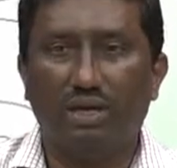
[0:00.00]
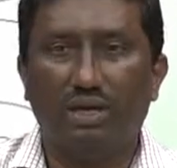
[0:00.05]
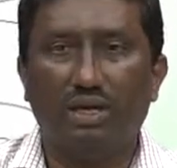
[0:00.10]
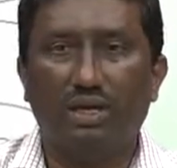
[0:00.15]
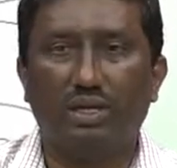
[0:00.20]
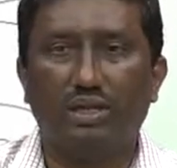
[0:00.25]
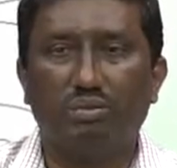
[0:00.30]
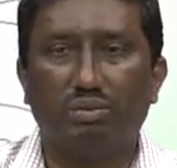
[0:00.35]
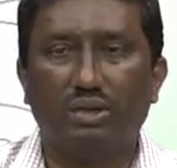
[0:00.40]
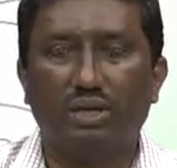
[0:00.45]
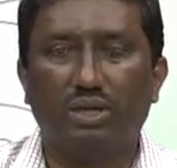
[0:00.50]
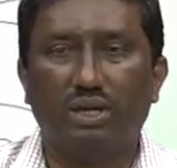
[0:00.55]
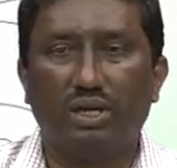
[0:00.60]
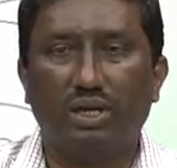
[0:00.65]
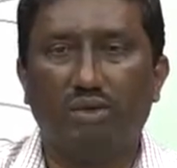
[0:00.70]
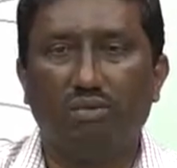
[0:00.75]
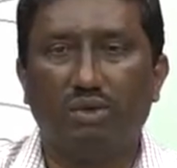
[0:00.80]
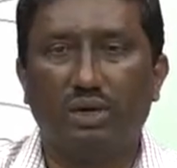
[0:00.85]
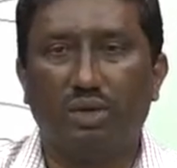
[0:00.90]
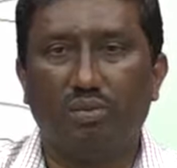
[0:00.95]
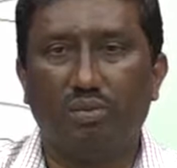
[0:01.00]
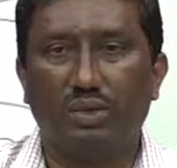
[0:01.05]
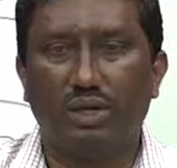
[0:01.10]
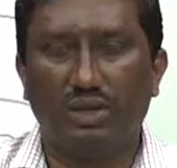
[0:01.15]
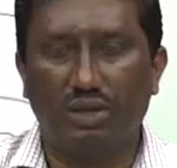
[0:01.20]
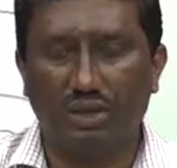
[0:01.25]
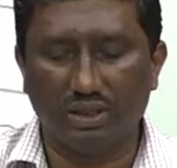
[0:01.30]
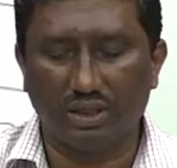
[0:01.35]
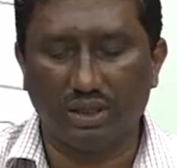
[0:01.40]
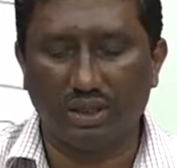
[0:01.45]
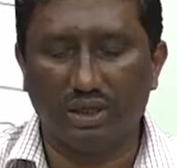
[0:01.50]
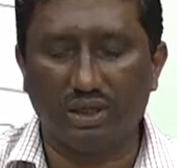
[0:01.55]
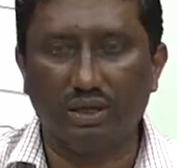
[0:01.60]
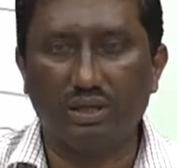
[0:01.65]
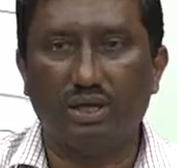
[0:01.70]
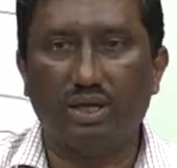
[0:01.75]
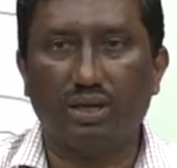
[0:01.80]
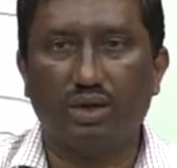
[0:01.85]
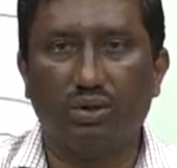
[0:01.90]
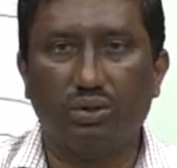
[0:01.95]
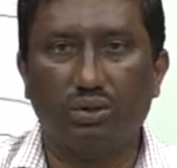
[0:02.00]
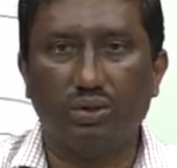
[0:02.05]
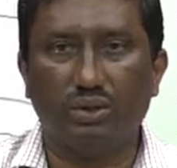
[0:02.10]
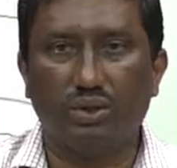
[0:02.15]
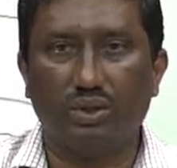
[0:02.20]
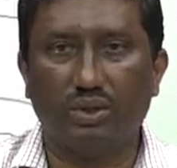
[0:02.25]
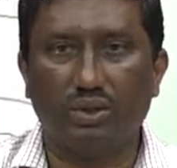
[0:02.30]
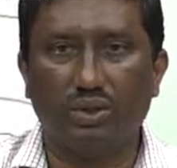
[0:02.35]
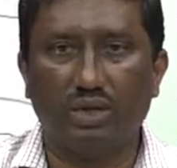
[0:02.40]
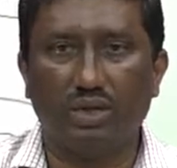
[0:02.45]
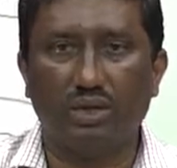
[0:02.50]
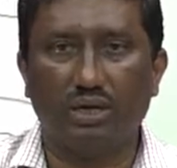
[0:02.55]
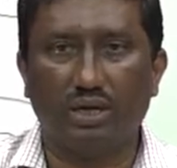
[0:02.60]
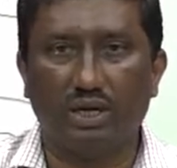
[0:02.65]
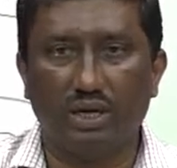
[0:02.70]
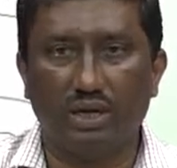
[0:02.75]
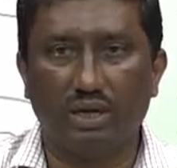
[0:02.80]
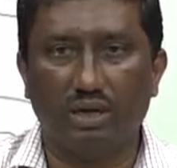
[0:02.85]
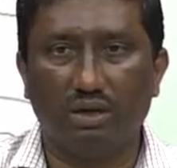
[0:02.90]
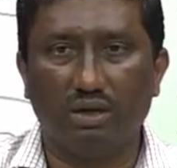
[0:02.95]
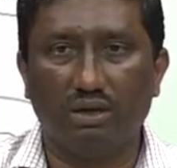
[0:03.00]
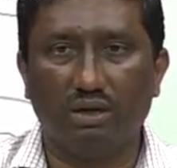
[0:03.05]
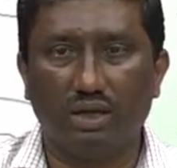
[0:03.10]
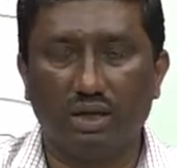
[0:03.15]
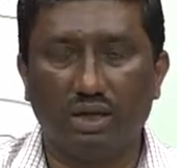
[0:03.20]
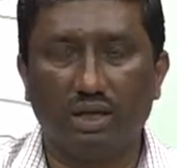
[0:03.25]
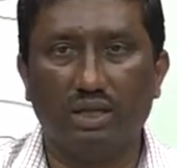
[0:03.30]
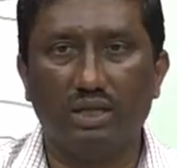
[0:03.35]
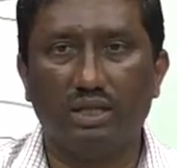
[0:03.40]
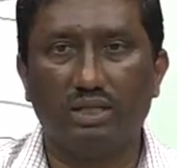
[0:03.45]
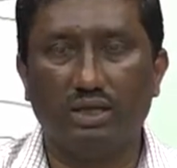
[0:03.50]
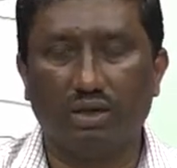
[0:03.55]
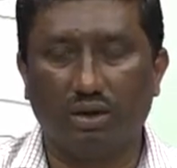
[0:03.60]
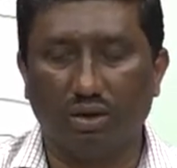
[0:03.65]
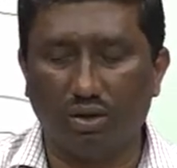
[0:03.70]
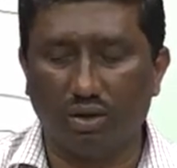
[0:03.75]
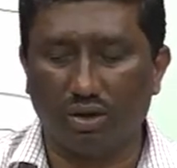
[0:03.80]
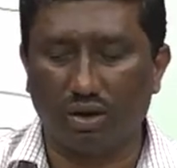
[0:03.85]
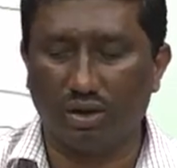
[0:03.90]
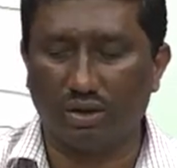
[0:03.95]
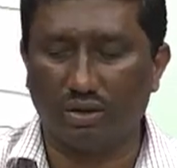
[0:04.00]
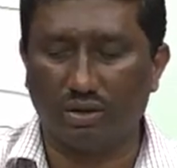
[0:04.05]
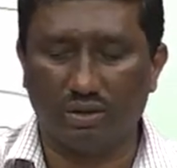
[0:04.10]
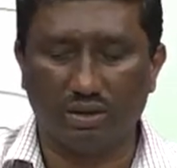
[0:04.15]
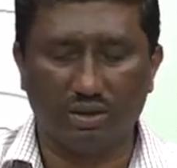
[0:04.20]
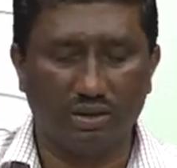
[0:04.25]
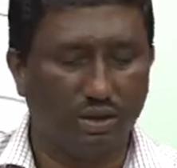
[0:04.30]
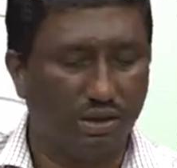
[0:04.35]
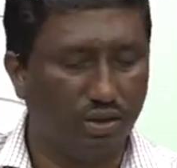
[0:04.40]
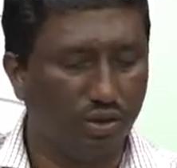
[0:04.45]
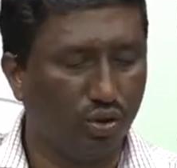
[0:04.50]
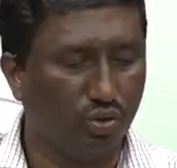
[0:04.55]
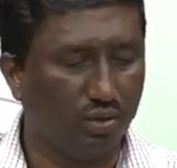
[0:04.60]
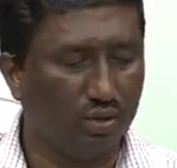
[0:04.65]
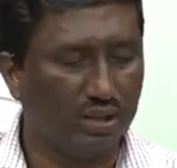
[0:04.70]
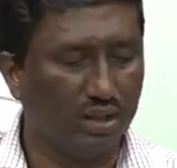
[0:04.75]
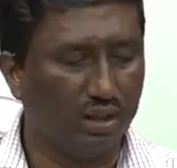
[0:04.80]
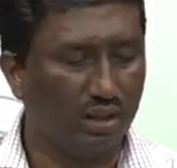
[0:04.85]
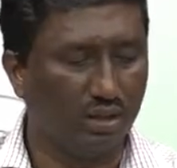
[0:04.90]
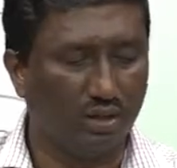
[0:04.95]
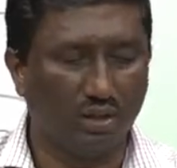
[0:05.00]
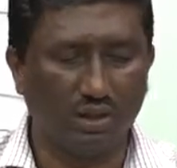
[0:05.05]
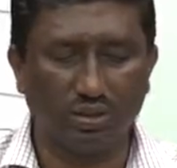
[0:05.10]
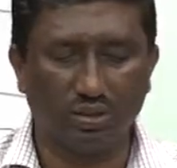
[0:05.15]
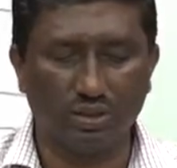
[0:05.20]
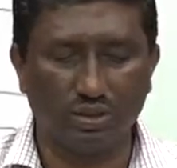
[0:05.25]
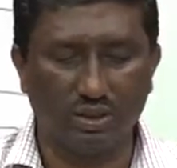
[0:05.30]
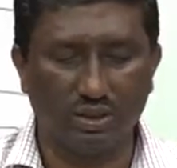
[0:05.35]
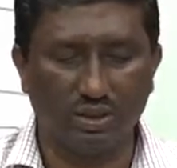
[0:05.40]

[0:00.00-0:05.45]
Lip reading: as per the requirement, either industrial loads or the agriculture or the domestic loads.